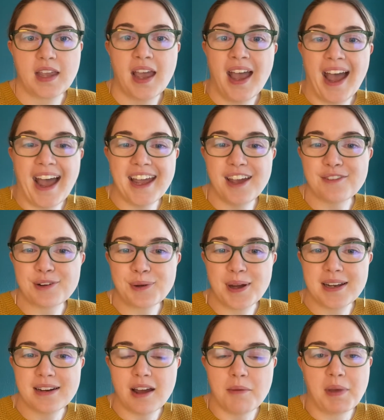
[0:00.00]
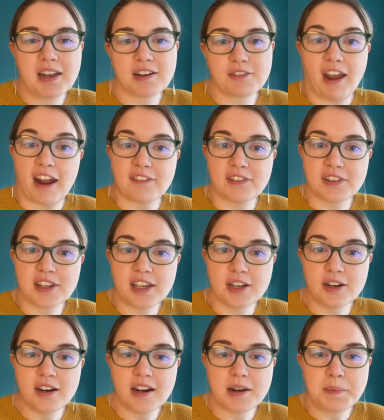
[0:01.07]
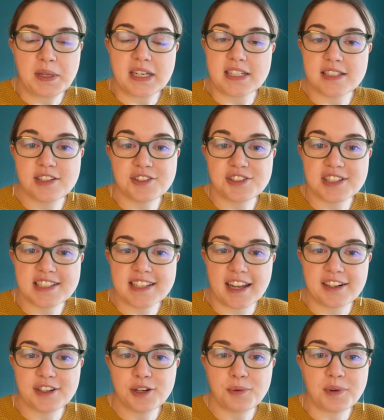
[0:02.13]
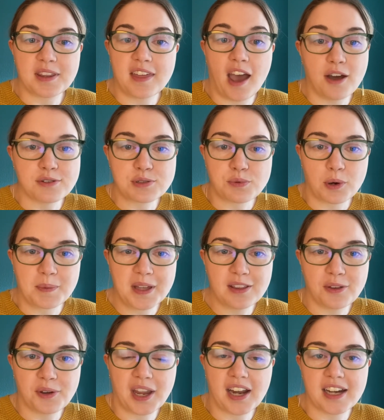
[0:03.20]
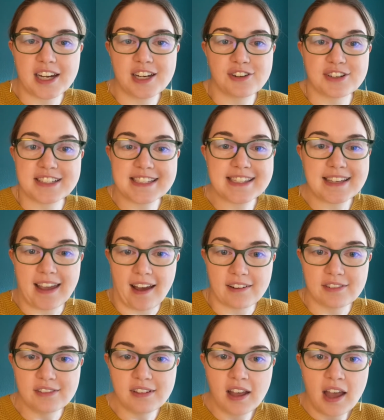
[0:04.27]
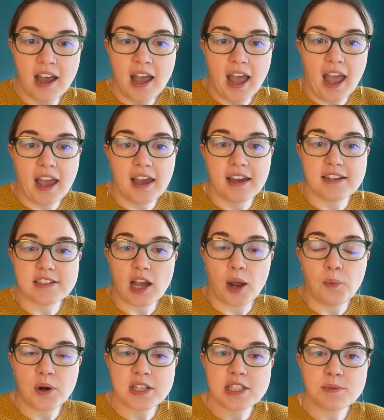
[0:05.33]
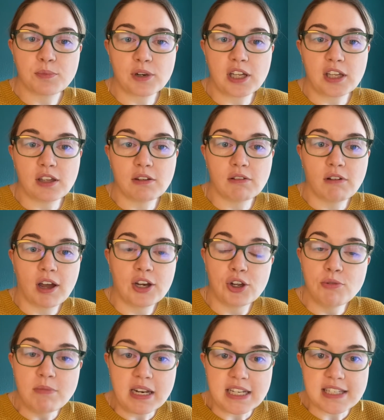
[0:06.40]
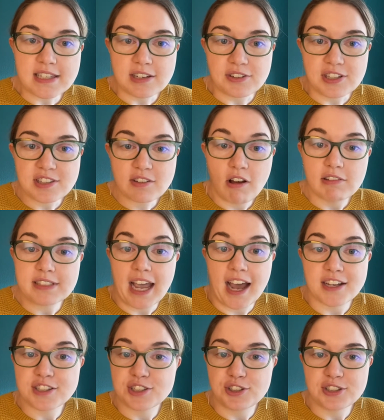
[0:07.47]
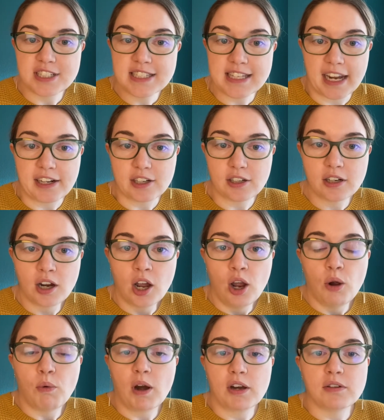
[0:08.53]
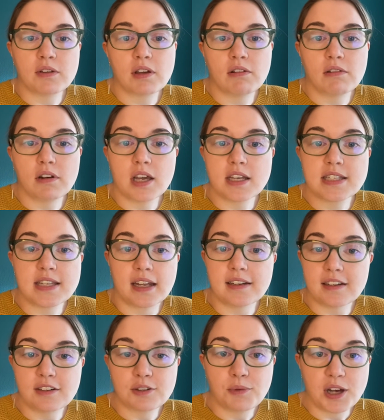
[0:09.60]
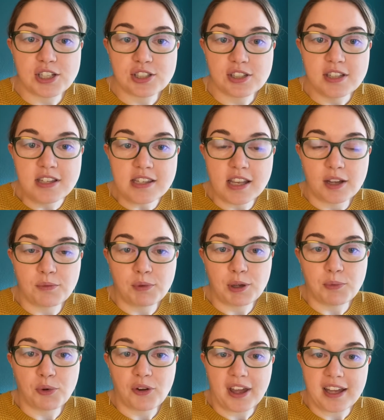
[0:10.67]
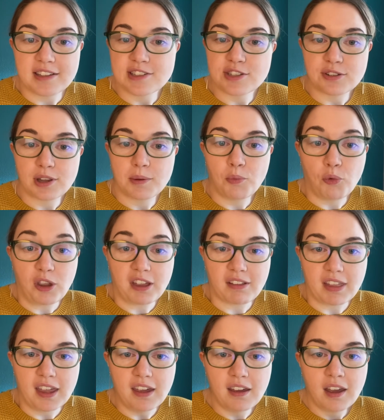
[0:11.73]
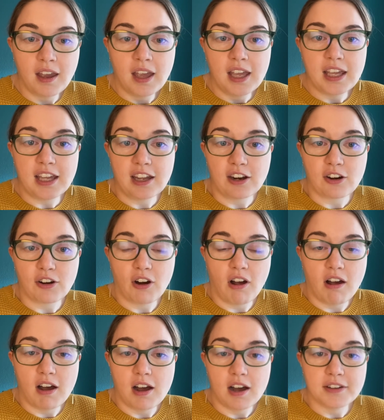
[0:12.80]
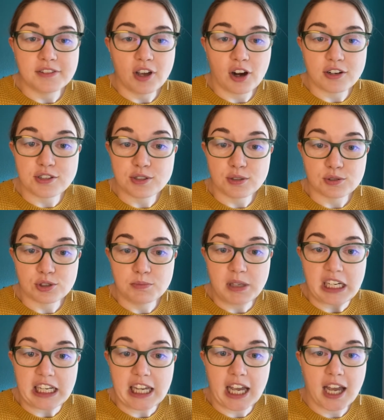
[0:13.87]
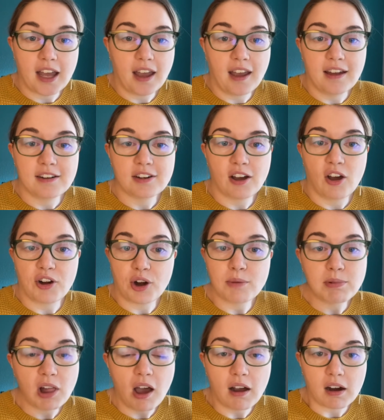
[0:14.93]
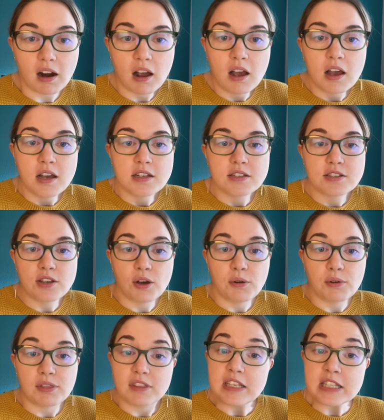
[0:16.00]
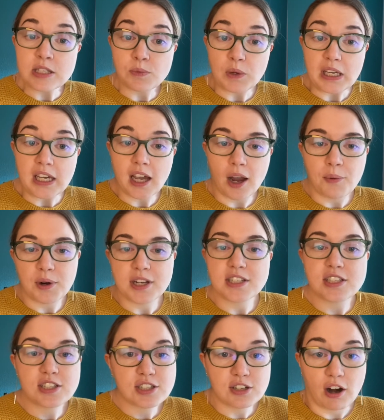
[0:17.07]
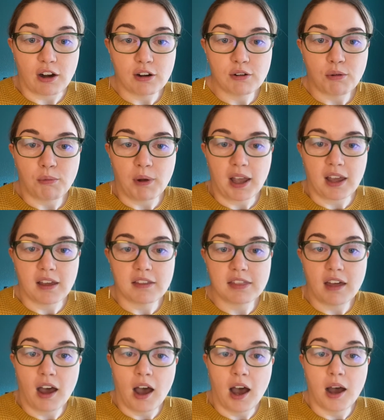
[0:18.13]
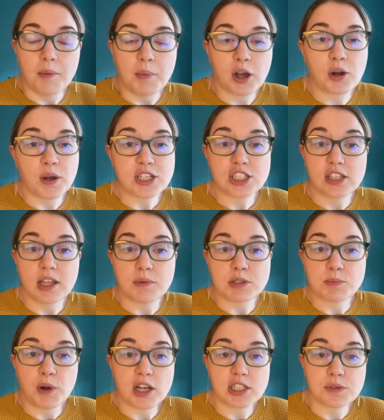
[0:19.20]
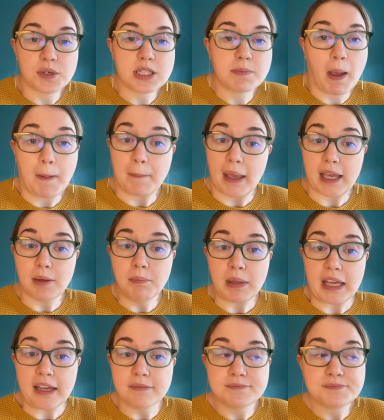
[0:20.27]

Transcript: Hi everyone, Amanda Cradaville here. I'm an interior designer with Housewarming located here in Seattle, and I wanted to bring you a new mini-series called Ask Your Designer, where you can send in questions and we will answer them weekly here on our social media and on our blog. So this week I wanted to start with a question that was brought to us by Megan B.